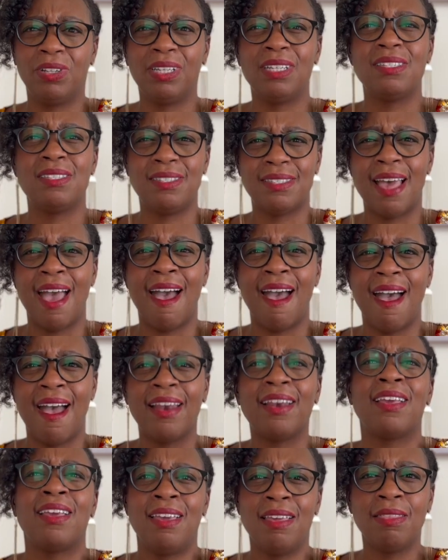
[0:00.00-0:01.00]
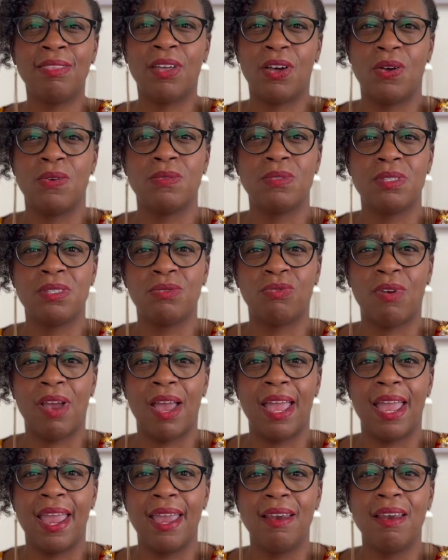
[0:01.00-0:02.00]
sad ethos,
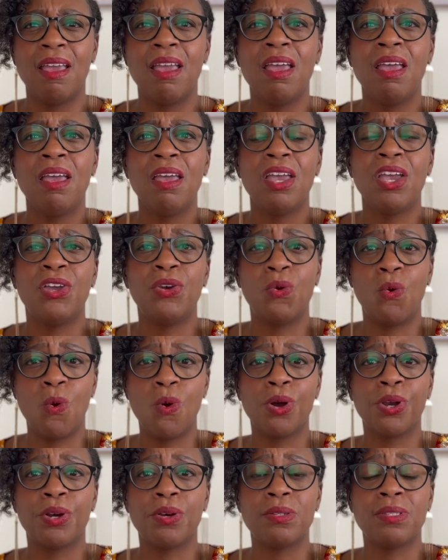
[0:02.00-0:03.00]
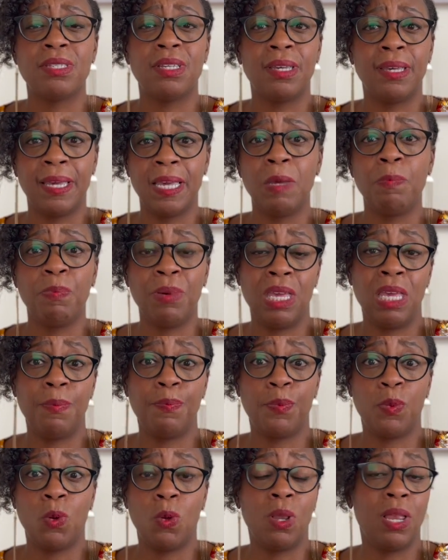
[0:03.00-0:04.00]
right? In order to keep
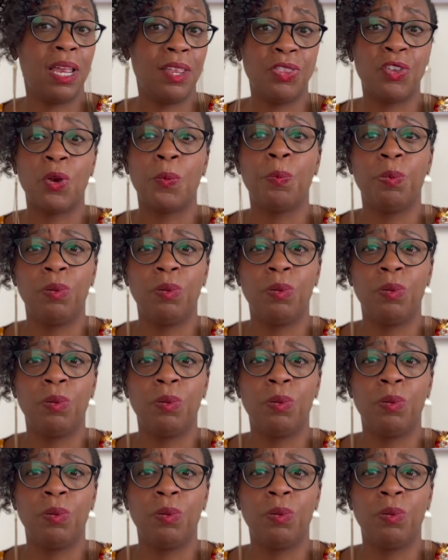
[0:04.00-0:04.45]
people in their